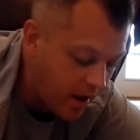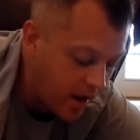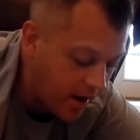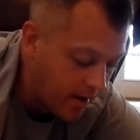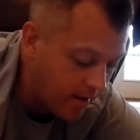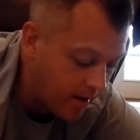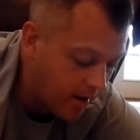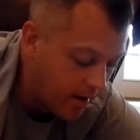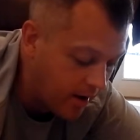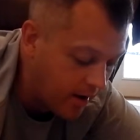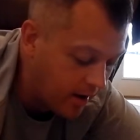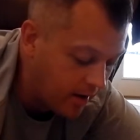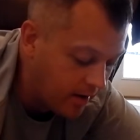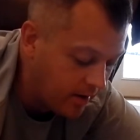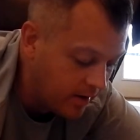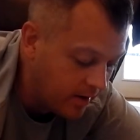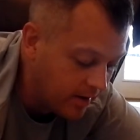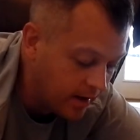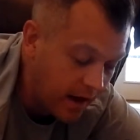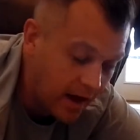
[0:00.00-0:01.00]
Uh,
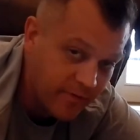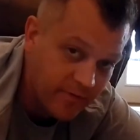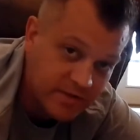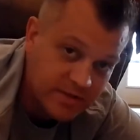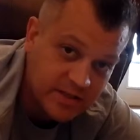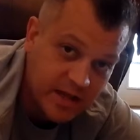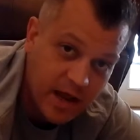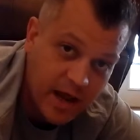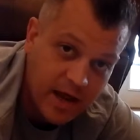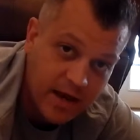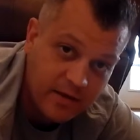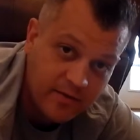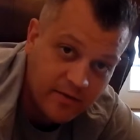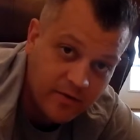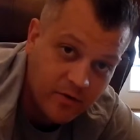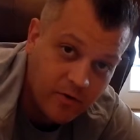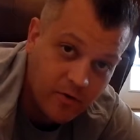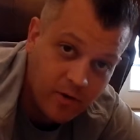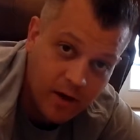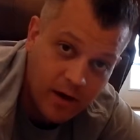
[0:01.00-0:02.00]
kind of excited
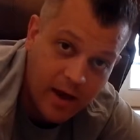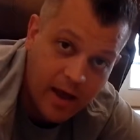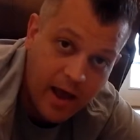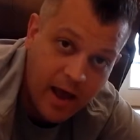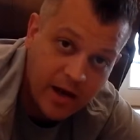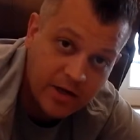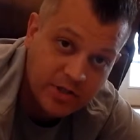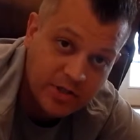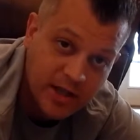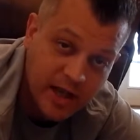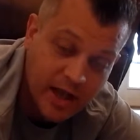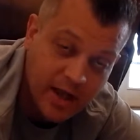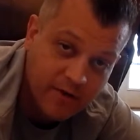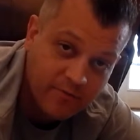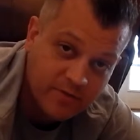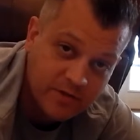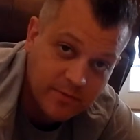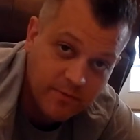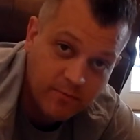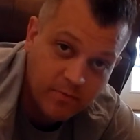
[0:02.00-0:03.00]
to uh, actually
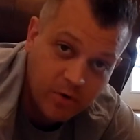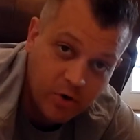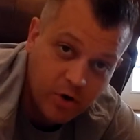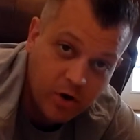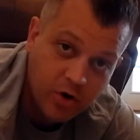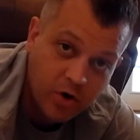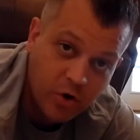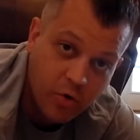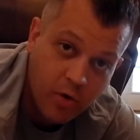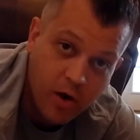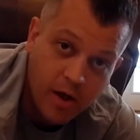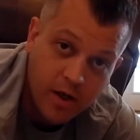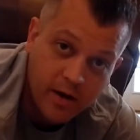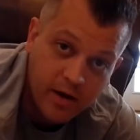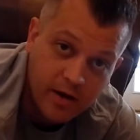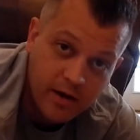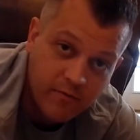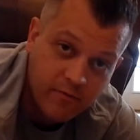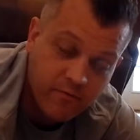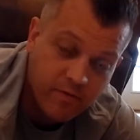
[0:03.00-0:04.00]
have some good
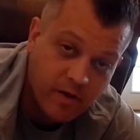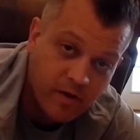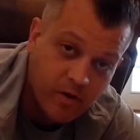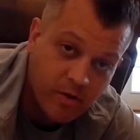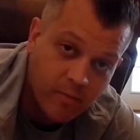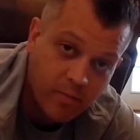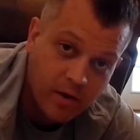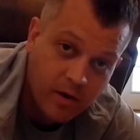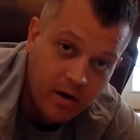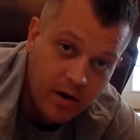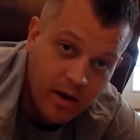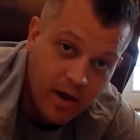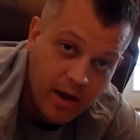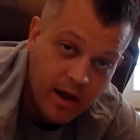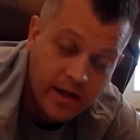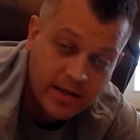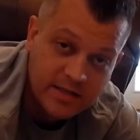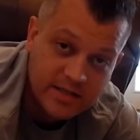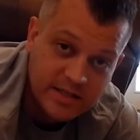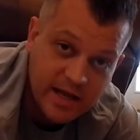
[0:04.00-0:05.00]
quality film
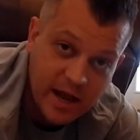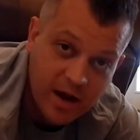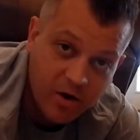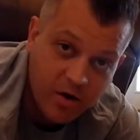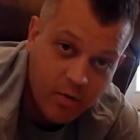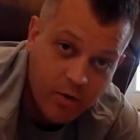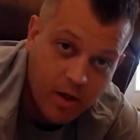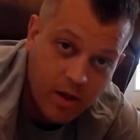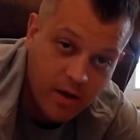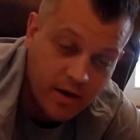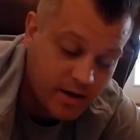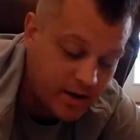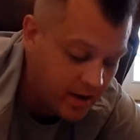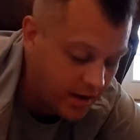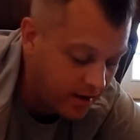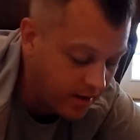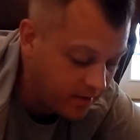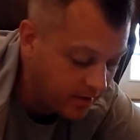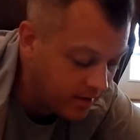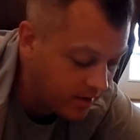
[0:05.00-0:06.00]
and sound
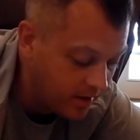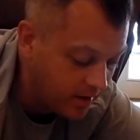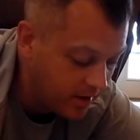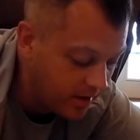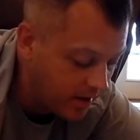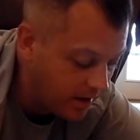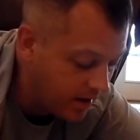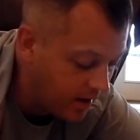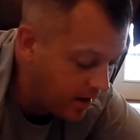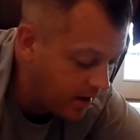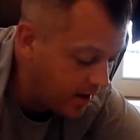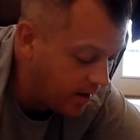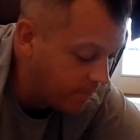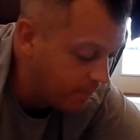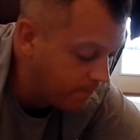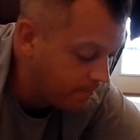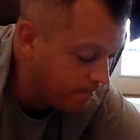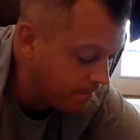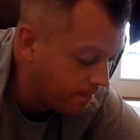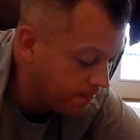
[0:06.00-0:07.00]
quality and
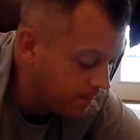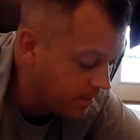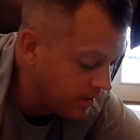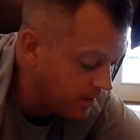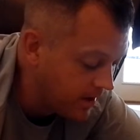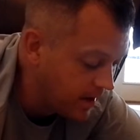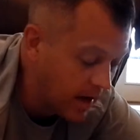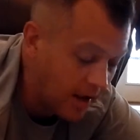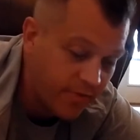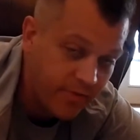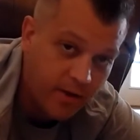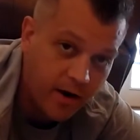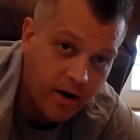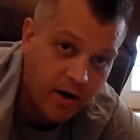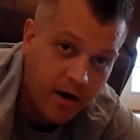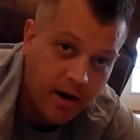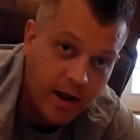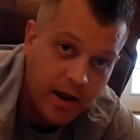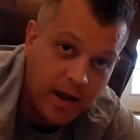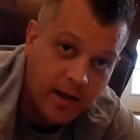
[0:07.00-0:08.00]
um, get out
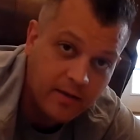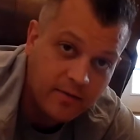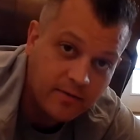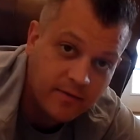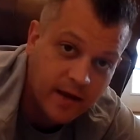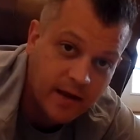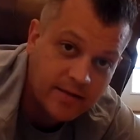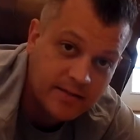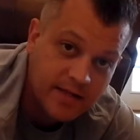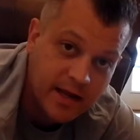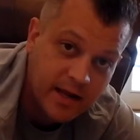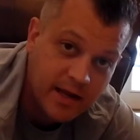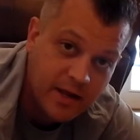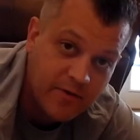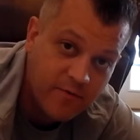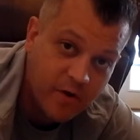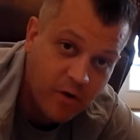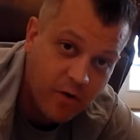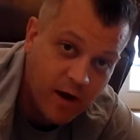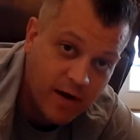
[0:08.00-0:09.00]
there and test that
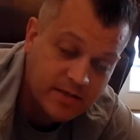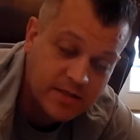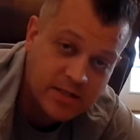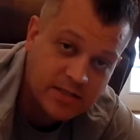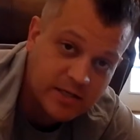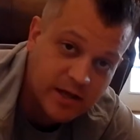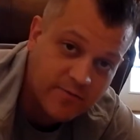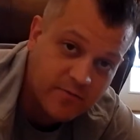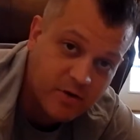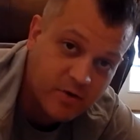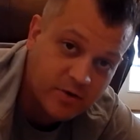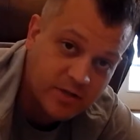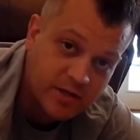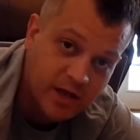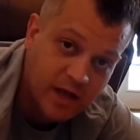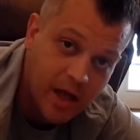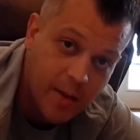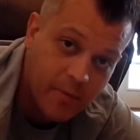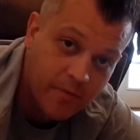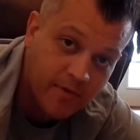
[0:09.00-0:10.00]
Evo SS. I've used it
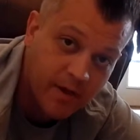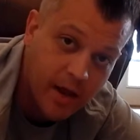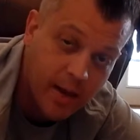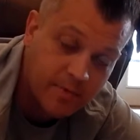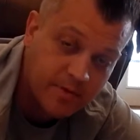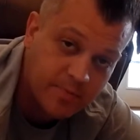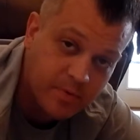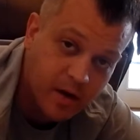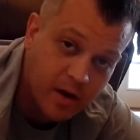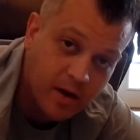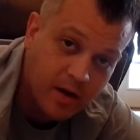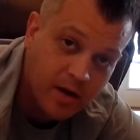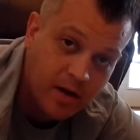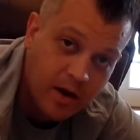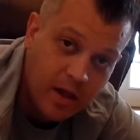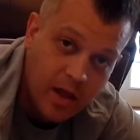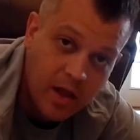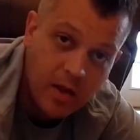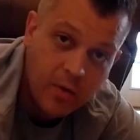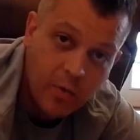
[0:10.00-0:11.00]
a couple times, but
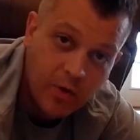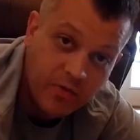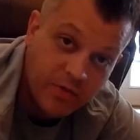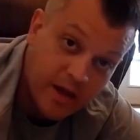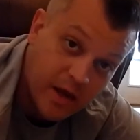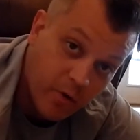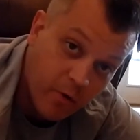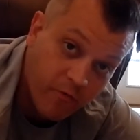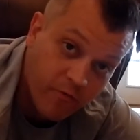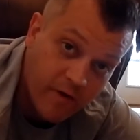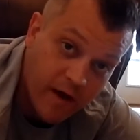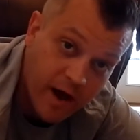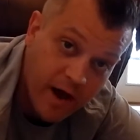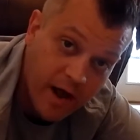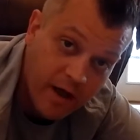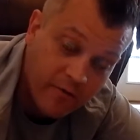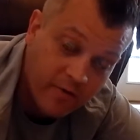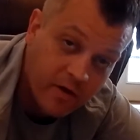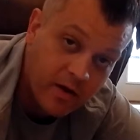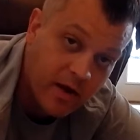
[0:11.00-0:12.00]
with the Hero
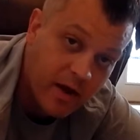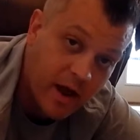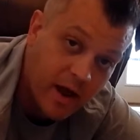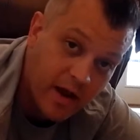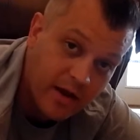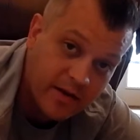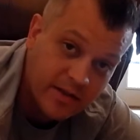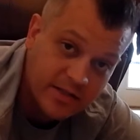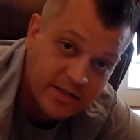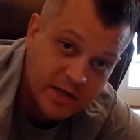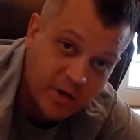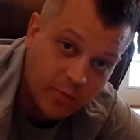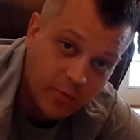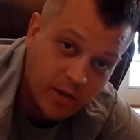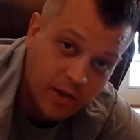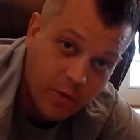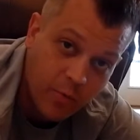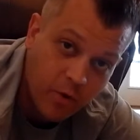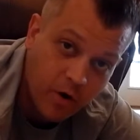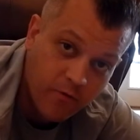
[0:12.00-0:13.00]
5, and it just didn't
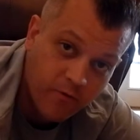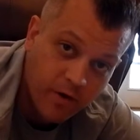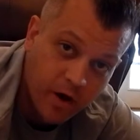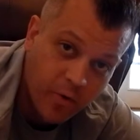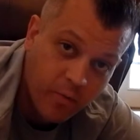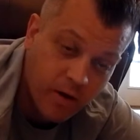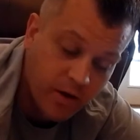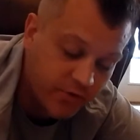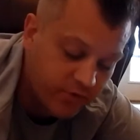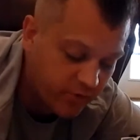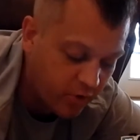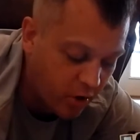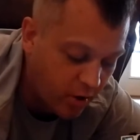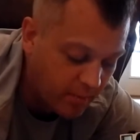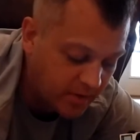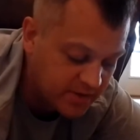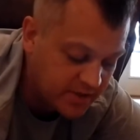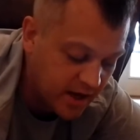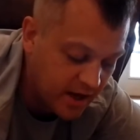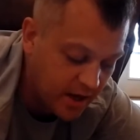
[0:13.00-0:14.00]
really work very well. So
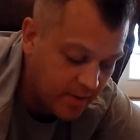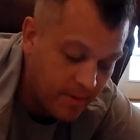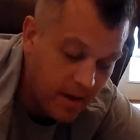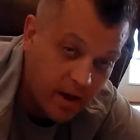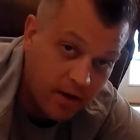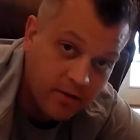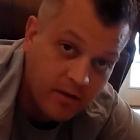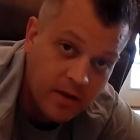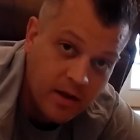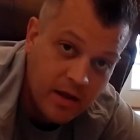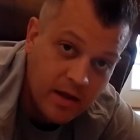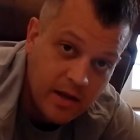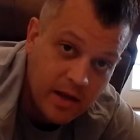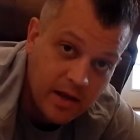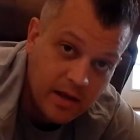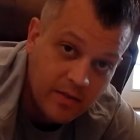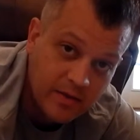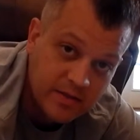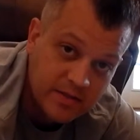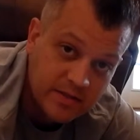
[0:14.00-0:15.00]
I'm excited about
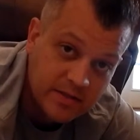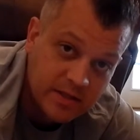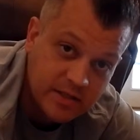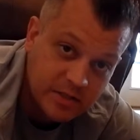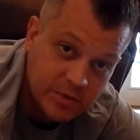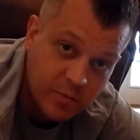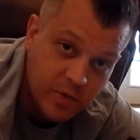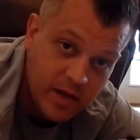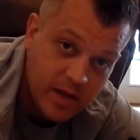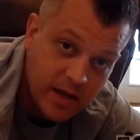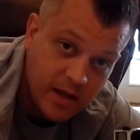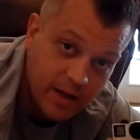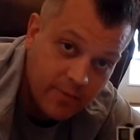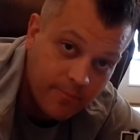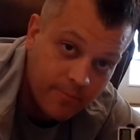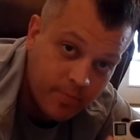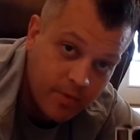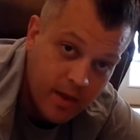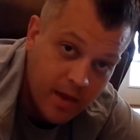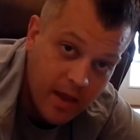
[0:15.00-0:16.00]
getting this this
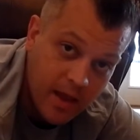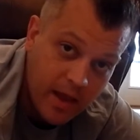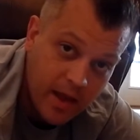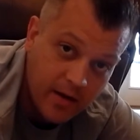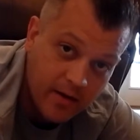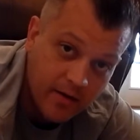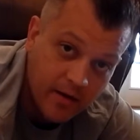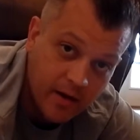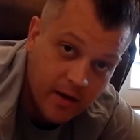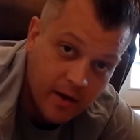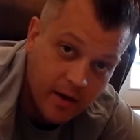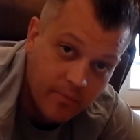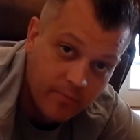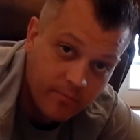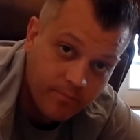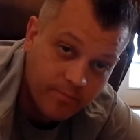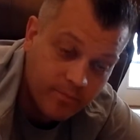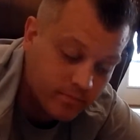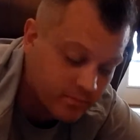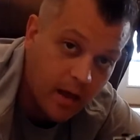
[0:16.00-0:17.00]
weekend and uh,
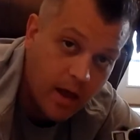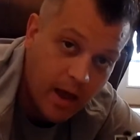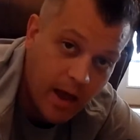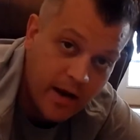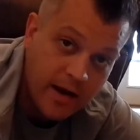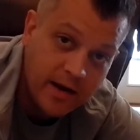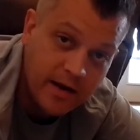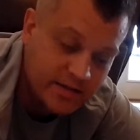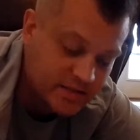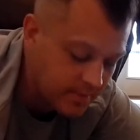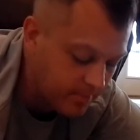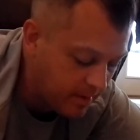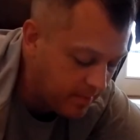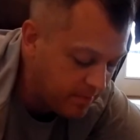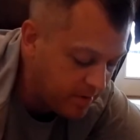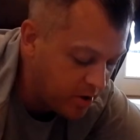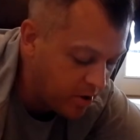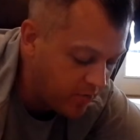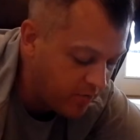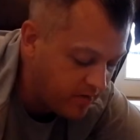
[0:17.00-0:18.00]
editing some
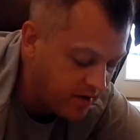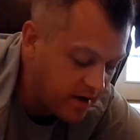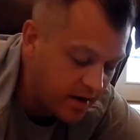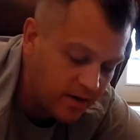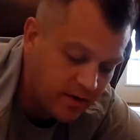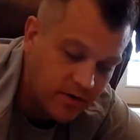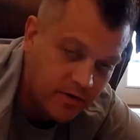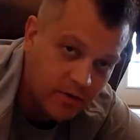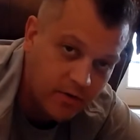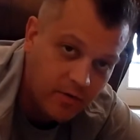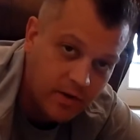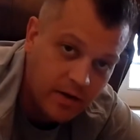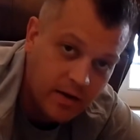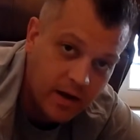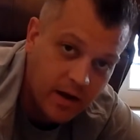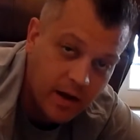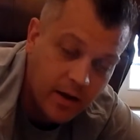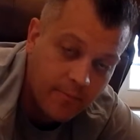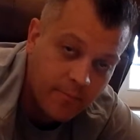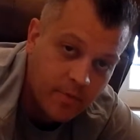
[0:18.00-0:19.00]
POV and doing
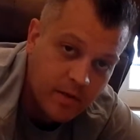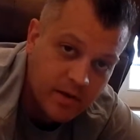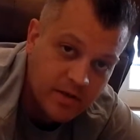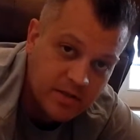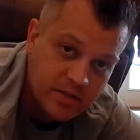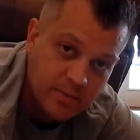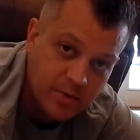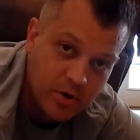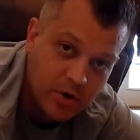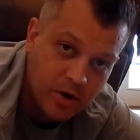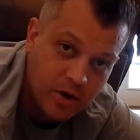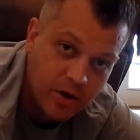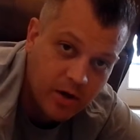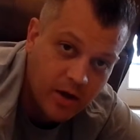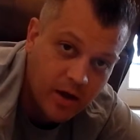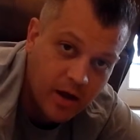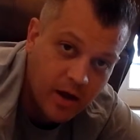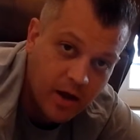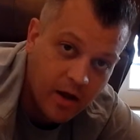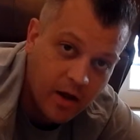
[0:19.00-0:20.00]
uh, some good
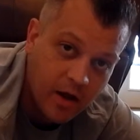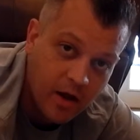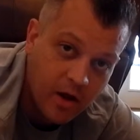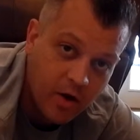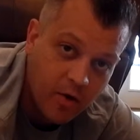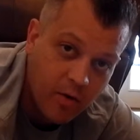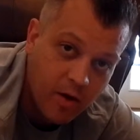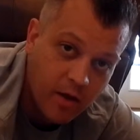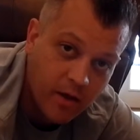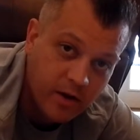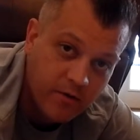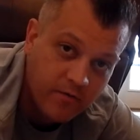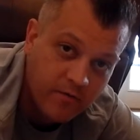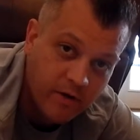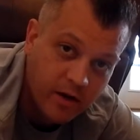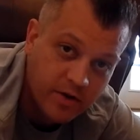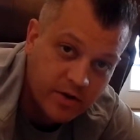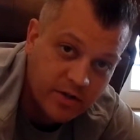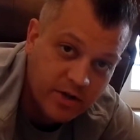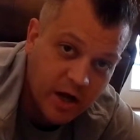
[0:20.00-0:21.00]
uh, quality
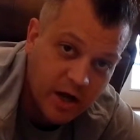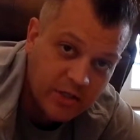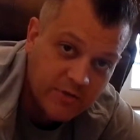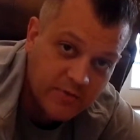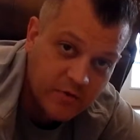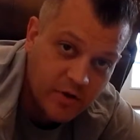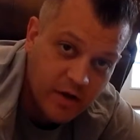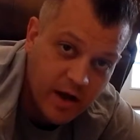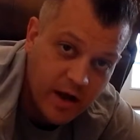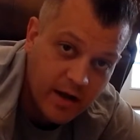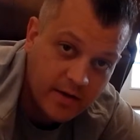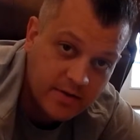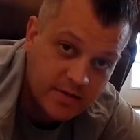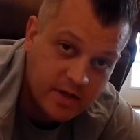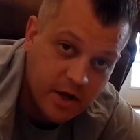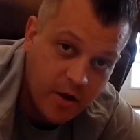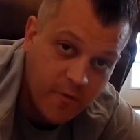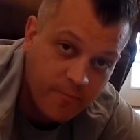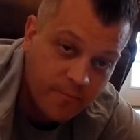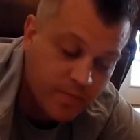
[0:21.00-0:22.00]
fun shots for you guys.
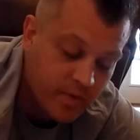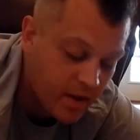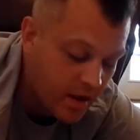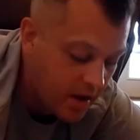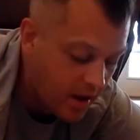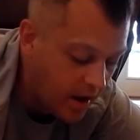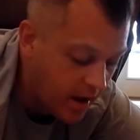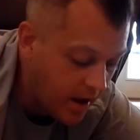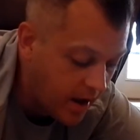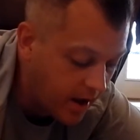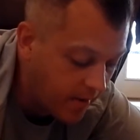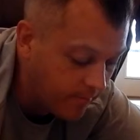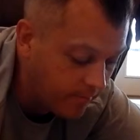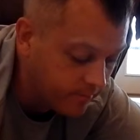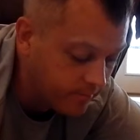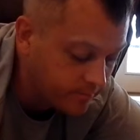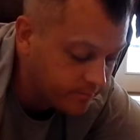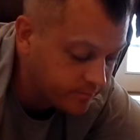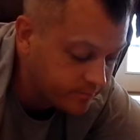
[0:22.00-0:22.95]
So um,